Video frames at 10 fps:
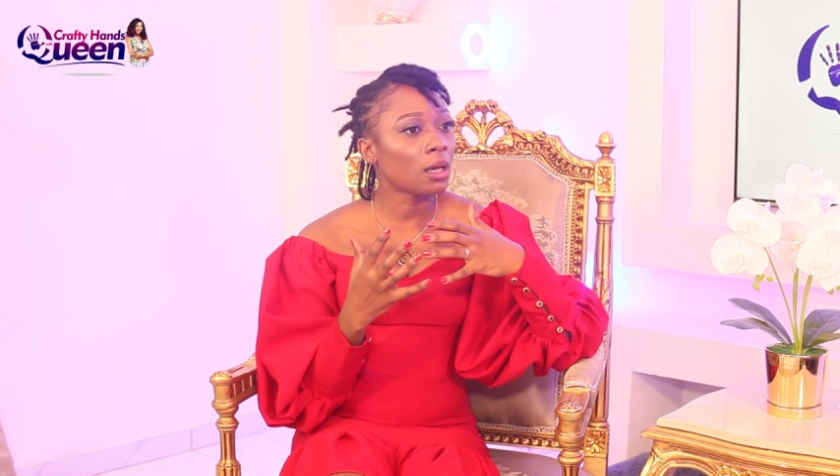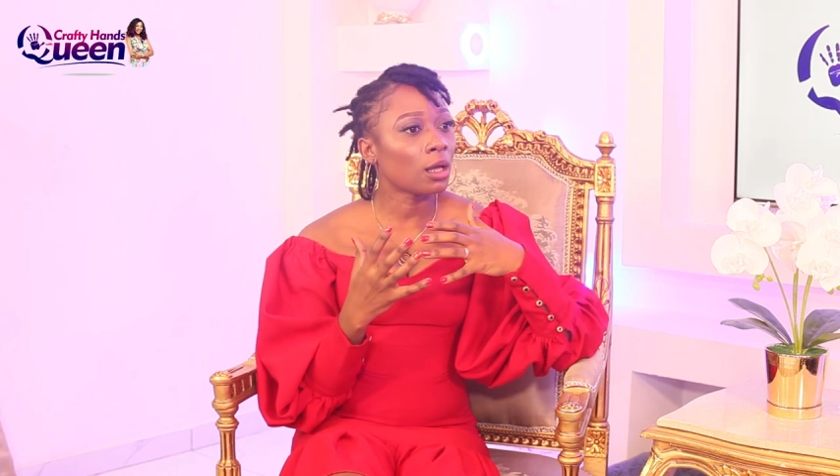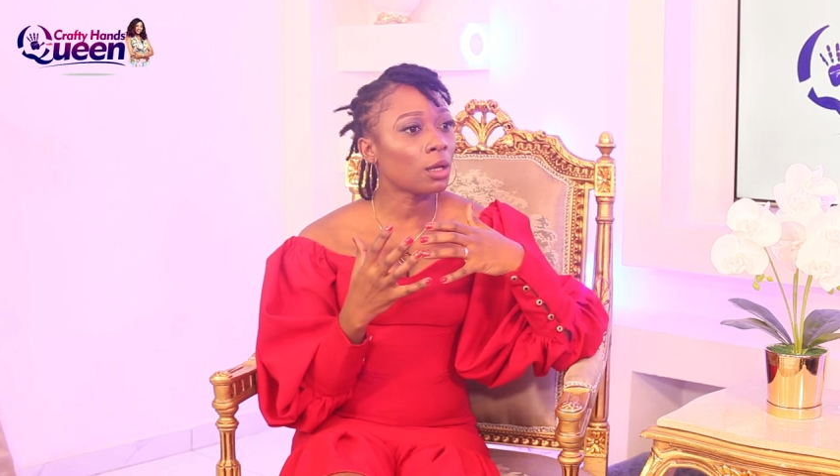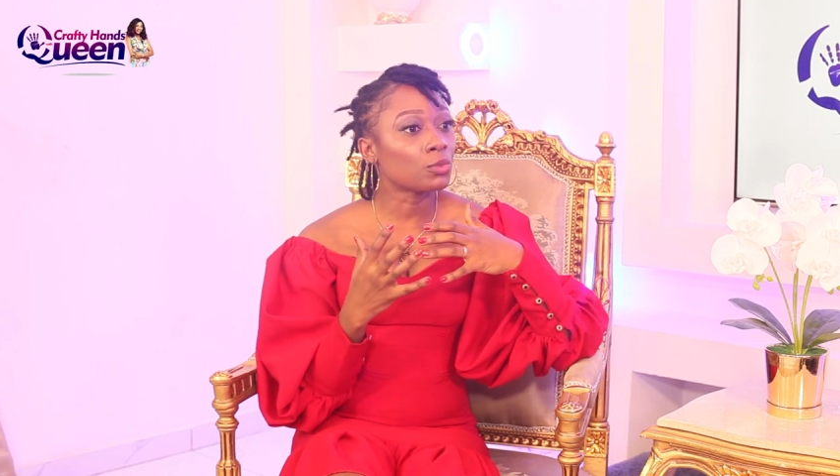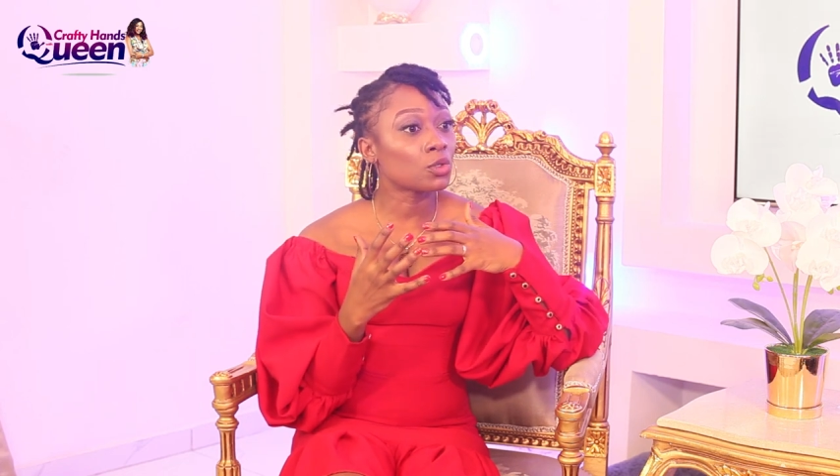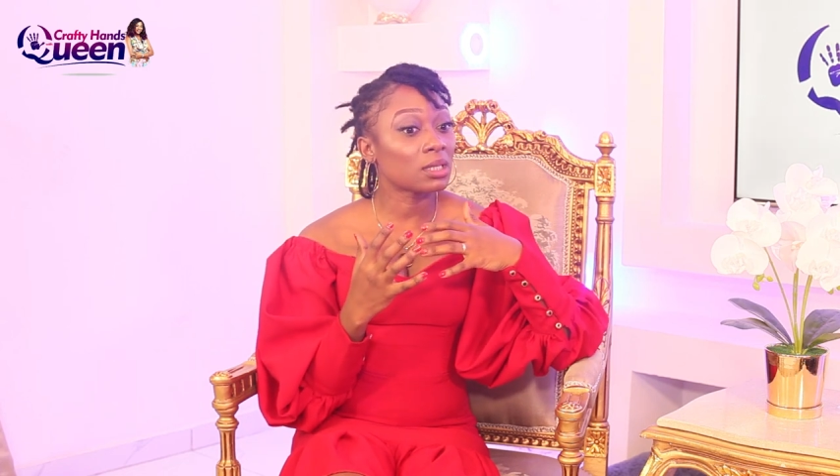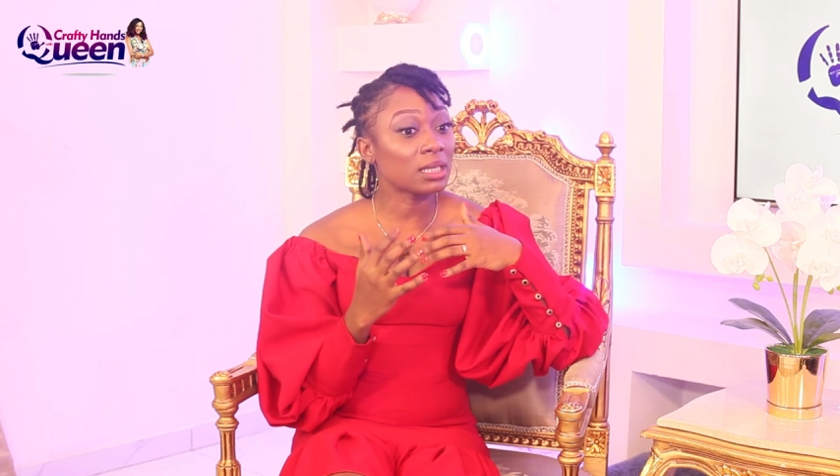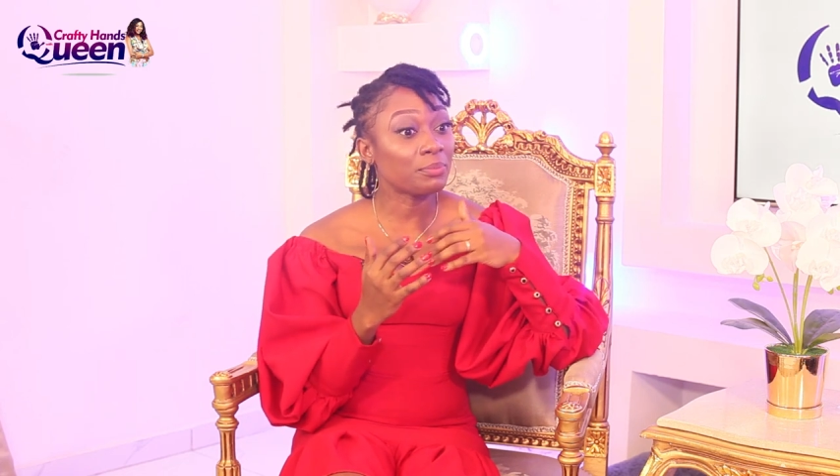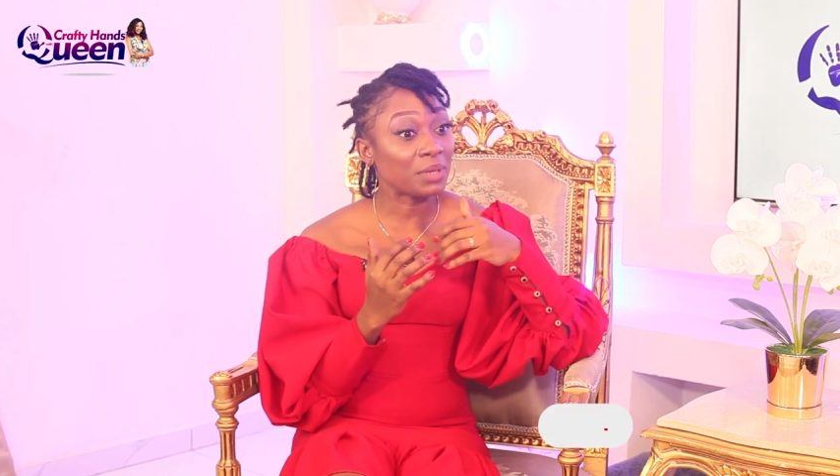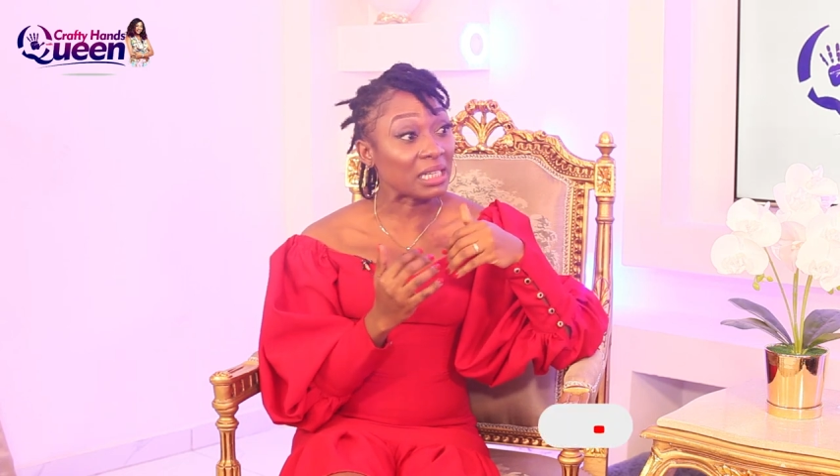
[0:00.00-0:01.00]
um,
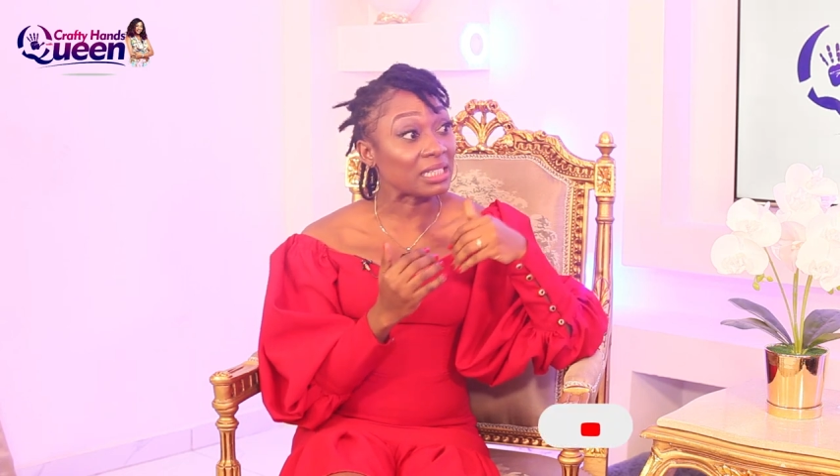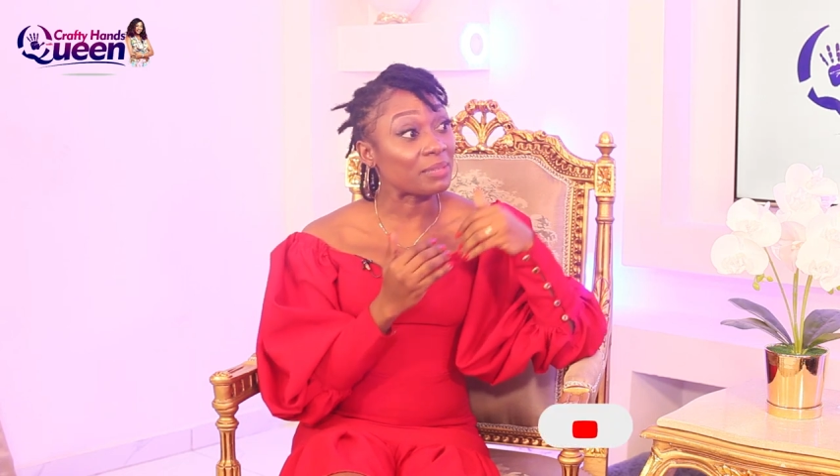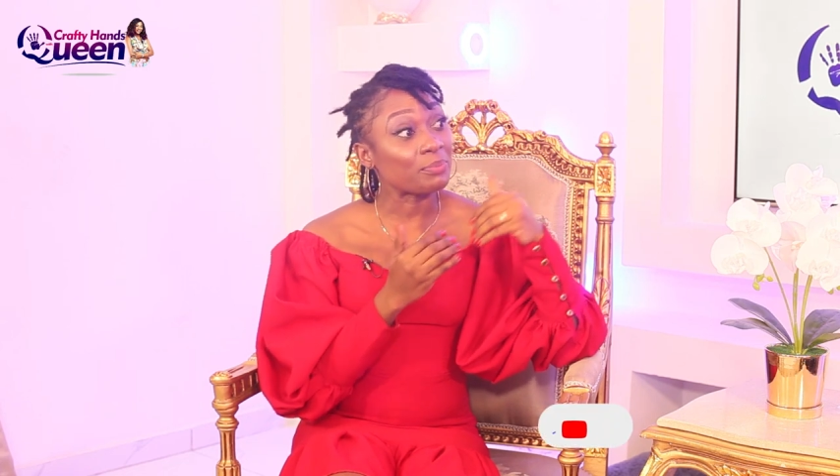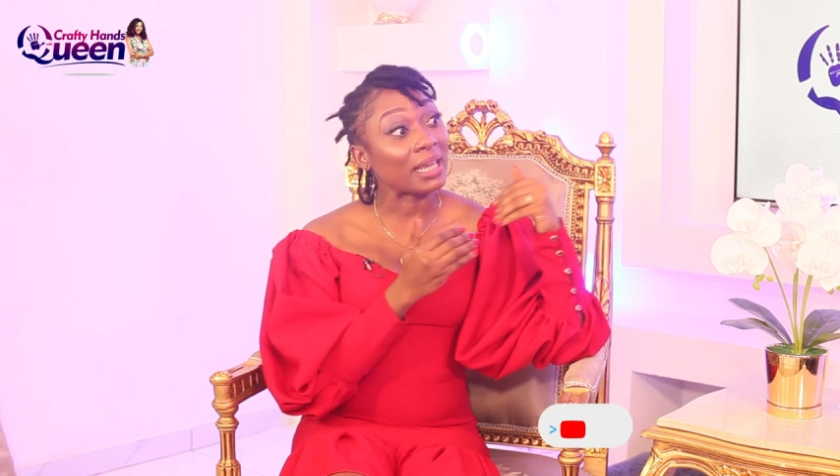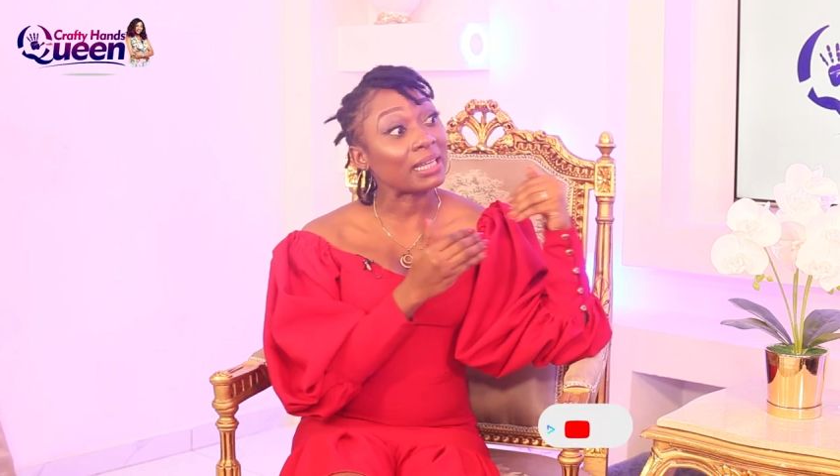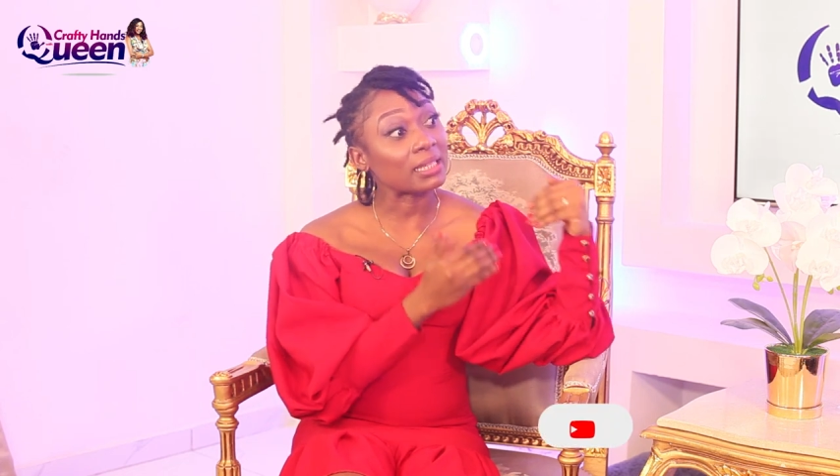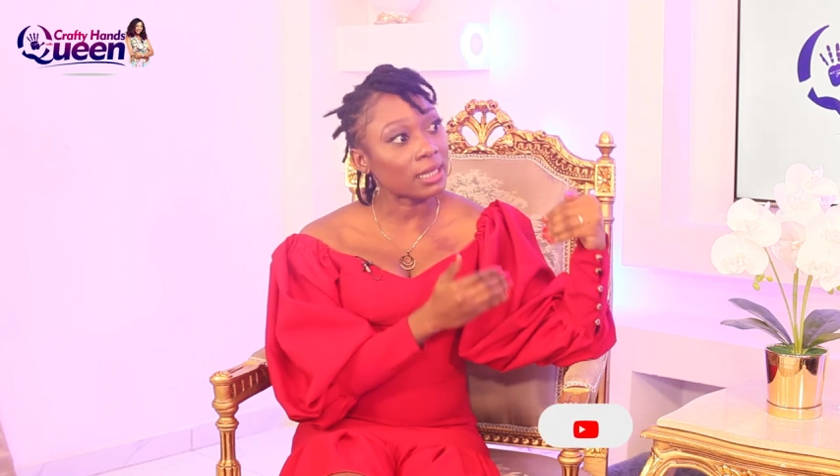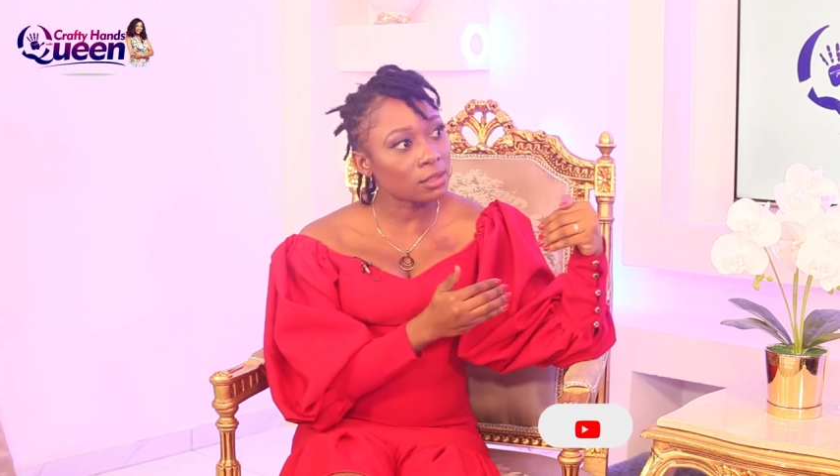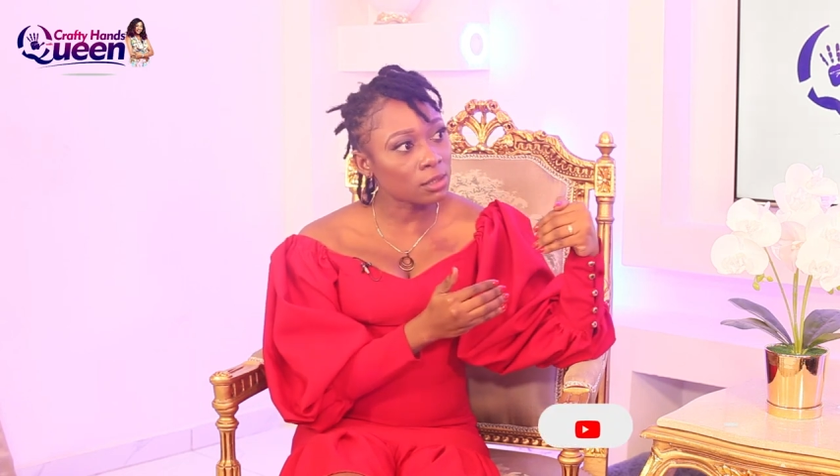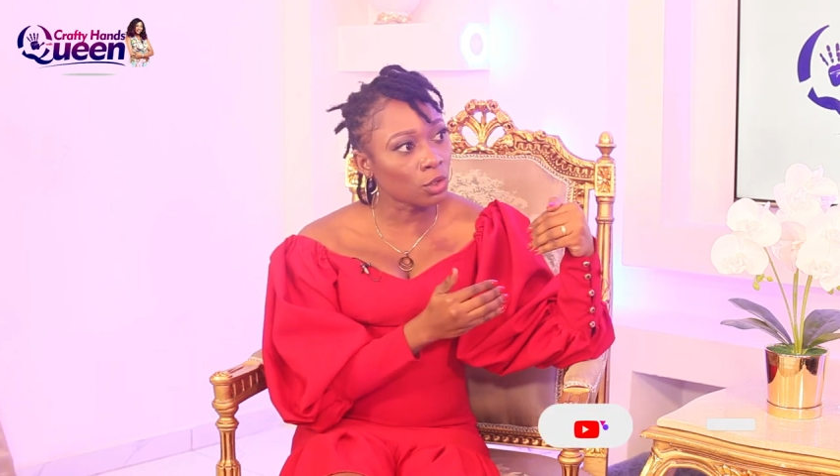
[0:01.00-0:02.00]
totally being
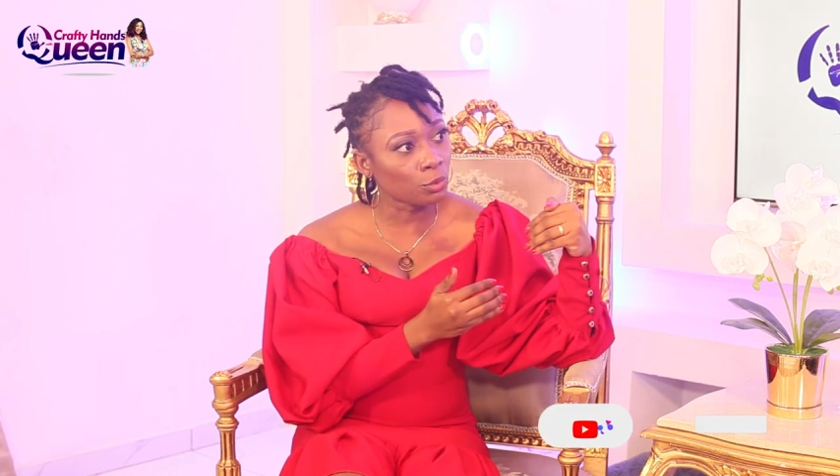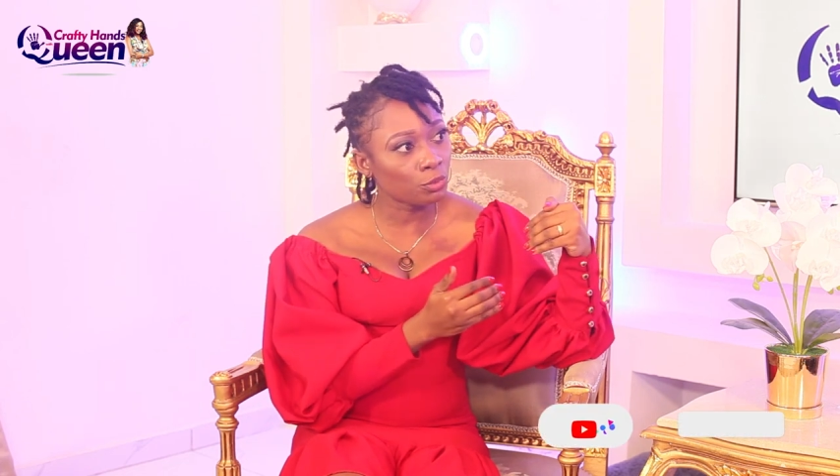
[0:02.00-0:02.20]
dependent on